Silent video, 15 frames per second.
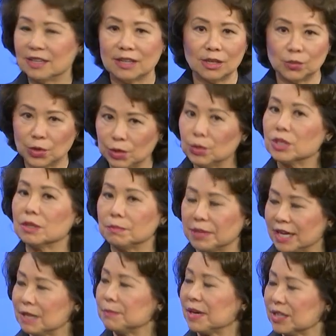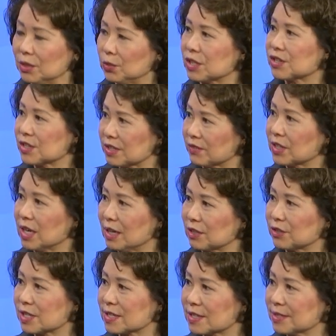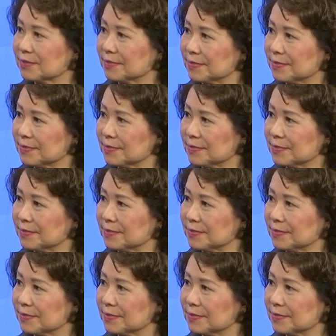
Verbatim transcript: and we will abide by the wishes of Congress.